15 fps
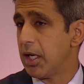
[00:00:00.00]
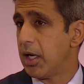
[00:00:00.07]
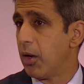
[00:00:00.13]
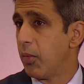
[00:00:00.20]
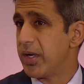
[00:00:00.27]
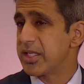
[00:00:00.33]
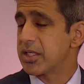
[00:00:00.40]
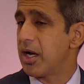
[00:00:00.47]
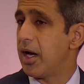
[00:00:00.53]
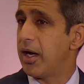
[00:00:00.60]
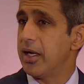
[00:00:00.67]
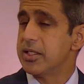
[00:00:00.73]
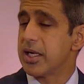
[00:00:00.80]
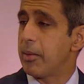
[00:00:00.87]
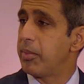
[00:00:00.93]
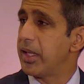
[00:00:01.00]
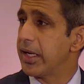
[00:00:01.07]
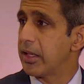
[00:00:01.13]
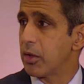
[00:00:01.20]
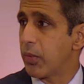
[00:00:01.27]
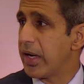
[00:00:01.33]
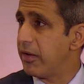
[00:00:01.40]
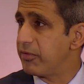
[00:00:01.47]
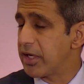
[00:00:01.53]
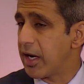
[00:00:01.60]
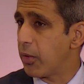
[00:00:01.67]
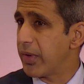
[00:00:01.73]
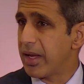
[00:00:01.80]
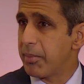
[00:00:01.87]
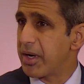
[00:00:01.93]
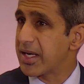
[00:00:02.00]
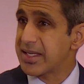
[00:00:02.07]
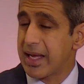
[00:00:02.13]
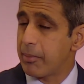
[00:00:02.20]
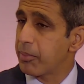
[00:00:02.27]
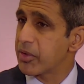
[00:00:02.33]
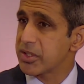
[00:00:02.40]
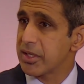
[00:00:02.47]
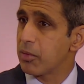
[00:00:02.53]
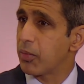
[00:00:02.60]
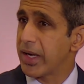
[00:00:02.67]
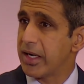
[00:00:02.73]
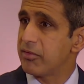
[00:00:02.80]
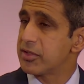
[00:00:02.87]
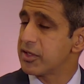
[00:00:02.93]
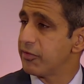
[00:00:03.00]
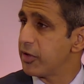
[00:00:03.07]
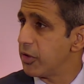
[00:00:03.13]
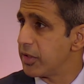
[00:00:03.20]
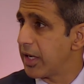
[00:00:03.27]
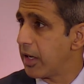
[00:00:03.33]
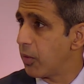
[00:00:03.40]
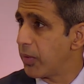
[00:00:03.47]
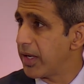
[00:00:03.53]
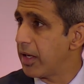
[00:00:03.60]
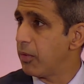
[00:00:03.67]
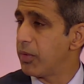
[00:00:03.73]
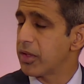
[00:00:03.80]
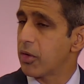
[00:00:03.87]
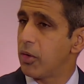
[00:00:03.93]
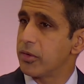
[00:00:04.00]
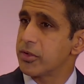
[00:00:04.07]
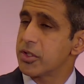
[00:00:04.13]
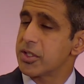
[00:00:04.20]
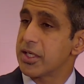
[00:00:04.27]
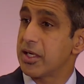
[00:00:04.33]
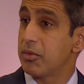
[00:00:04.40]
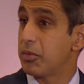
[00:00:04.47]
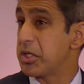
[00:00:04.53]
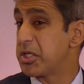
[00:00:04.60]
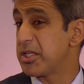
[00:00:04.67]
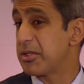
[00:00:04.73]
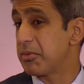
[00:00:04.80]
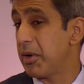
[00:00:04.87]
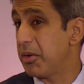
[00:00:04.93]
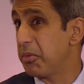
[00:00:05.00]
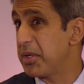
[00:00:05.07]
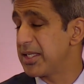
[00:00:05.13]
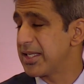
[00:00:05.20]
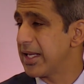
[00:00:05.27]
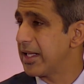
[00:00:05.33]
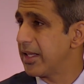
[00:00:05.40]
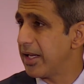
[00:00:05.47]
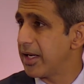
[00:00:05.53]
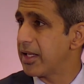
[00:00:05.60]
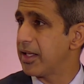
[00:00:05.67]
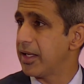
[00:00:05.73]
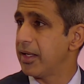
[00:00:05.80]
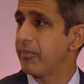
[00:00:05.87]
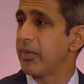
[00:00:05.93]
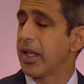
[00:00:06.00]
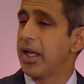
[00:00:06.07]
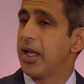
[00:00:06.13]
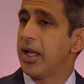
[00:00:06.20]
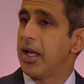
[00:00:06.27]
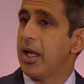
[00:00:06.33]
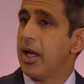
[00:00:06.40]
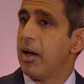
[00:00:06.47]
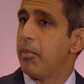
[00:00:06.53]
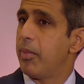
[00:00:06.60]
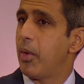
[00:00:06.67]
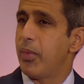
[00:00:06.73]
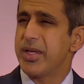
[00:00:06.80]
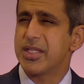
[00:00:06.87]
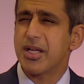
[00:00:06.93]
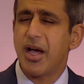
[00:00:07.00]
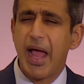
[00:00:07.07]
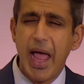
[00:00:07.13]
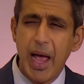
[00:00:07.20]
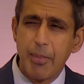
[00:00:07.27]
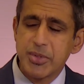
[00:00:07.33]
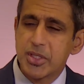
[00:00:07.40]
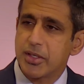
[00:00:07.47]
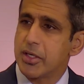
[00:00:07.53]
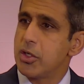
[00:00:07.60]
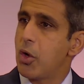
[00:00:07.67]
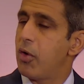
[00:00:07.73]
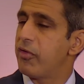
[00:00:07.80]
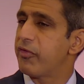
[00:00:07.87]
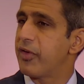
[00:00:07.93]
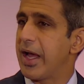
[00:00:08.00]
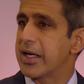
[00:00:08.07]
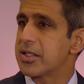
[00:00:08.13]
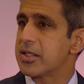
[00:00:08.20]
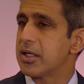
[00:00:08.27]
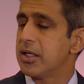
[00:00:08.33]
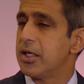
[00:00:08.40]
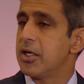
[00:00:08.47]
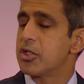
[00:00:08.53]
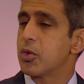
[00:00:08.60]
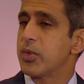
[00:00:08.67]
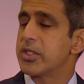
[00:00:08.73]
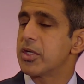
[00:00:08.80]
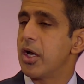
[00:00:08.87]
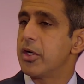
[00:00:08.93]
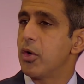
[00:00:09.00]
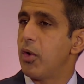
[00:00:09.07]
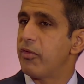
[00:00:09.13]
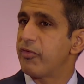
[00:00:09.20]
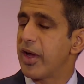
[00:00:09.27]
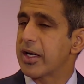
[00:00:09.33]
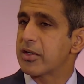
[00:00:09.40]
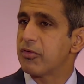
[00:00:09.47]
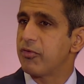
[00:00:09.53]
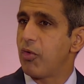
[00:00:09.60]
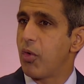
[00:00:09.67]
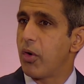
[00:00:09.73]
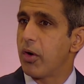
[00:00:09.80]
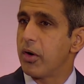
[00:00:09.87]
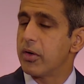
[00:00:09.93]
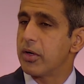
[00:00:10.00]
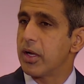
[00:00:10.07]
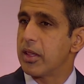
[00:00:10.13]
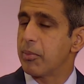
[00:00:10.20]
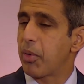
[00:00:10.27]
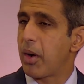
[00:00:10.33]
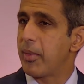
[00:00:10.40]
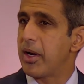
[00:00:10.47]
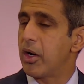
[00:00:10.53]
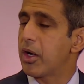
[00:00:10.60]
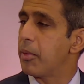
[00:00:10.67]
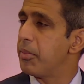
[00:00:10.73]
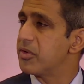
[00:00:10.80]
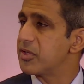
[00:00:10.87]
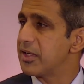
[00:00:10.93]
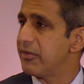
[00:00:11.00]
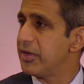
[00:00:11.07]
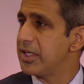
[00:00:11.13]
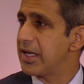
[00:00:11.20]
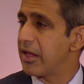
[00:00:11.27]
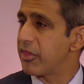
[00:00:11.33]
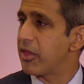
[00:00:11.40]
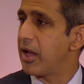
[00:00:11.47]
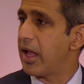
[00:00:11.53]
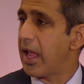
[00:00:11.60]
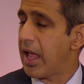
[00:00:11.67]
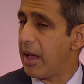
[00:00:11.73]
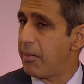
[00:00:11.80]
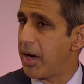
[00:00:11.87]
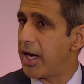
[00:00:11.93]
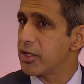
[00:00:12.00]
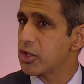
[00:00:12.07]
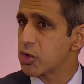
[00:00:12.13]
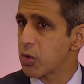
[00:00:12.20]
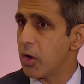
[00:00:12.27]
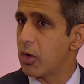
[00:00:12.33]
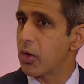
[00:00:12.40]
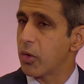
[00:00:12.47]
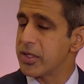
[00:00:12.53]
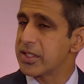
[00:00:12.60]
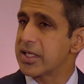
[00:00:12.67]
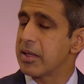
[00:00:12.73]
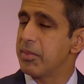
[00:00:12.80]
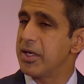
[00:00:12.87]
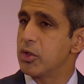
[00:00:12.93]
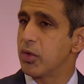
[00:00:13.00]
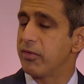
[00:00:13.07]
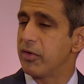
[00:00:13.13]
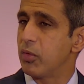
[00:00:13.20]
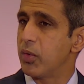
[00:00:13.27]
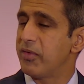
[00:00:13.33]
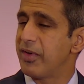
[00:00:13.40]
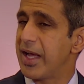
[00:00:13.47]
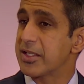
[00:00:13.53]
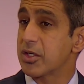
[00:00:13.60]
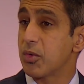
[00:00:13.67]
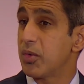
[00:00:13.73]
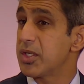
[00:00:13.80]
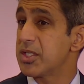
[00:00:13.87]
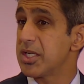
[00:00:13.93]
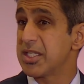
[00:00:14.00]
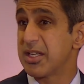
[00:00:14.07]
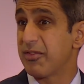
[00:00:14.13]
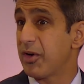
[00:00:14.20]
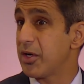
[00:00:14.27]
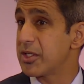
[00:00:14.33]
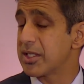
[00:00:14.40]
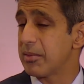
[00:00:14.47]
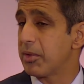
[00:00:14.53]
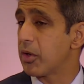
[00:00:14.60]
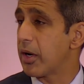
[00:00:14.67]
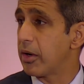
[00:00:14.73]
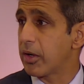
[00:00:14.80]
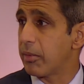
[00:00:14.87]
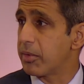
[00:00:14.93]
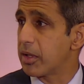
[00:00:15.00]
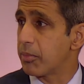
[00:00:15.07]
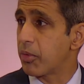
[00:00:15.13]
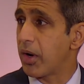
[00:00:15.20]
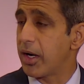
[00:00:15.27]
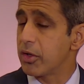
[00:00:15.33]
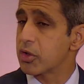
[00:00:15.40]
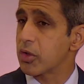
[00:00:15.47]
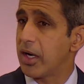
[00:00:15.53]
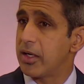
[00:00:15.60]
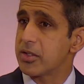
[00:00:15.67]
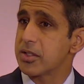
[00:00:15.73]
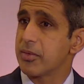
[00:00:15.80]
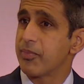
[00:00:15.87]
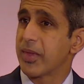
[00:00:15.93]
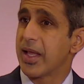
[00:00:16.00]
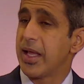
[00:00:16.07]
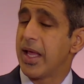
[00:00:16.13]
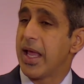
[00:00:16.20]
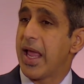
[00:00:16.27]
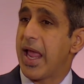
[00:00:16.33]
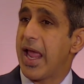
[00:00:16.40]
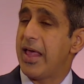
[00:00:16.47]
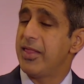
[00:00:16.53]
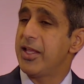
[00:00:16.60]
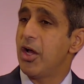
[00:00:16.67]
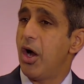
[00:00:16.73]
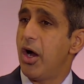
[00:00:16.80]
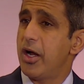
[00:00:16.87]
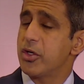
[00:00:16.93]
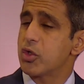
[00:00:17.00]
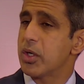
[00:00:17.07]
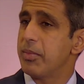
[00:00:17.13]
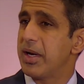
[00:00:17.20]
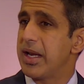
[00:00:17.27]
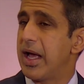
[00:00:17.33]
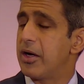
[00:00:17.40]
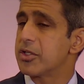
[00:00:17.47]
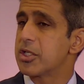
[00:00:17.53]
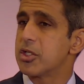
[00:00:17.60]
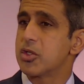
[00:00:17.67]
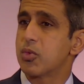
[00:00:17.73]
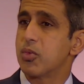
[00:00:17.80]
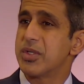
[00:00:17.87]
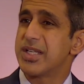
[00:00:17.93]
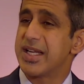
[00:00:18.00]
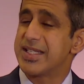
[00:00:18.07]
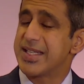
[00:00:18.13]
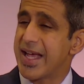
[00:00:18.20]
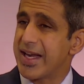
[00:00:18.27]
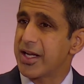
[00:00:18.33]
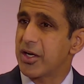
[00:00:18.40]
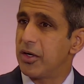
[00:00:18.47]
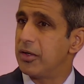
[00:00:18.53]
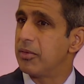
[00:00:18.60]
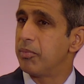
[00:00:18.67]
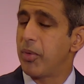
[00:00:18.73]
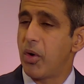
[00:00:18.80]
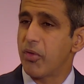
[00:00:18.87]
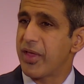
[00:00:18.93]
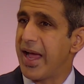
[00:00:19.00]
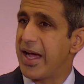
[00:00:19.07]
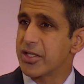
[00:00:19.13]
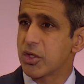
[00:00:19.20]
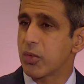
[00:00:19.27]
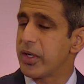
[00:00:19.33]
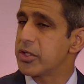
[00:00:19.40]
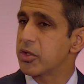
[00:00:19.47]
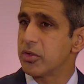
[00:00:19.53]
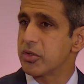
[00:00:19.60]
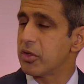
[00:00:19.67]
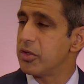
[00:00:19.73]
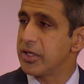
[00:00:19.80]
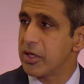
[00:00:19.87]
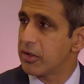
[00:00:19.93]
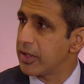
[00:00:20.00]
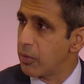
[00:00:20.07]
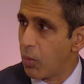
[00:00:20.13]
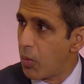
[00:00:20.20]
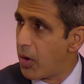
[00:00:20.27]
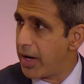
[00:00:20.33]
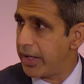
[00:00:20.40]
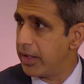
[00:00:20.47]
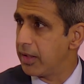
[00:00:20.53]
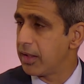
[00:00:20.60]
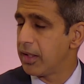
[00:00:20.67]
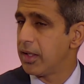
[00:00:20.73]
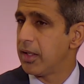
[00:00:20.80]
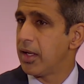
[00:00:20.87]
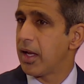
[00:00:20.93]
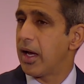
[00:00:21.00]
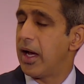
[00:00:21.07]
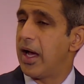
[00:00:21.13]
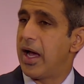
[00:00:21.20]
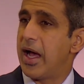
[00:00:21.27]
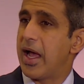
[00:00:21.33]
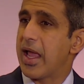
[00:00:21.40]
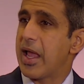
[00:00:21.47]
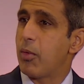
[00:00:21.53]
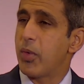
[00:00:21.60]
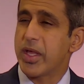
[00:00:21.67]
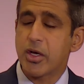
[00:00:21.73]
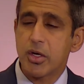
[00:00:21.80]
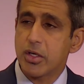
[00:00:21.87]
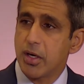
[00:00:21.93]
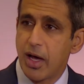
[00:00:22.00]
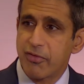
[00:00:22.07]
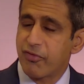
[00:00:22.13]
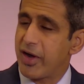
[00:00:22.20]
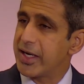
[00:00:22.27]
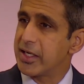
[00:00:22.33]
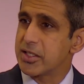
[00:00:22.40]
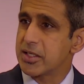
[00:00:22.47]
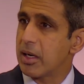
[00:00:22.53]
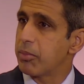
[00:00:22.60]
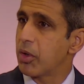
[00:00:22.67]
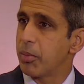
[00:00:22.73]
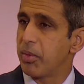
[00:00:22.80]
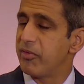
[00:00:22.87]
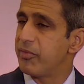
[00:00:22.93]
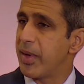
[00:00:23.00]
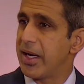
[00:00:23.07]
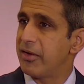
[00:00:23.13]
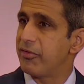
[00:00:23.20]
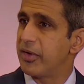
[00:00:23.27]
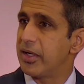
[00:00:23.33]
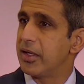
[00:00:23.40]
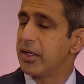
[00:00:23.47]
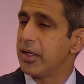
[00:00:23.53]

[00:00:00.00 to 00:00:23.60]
We saw a doubling in the rate of diarrhea, about a 10% rate of severe diarrhea with colchicine, which is what we see clinically. But we saw absolutely no effect. So we saw no effect for the primary outcome of CV death, MI, stroke, or ischemia-driven revasc, which is a very similar outcome to the prior trials. And the on-treatment analysis was identical. Both hazard ratios are nearly 1, and we could not find a subgroup of benefit.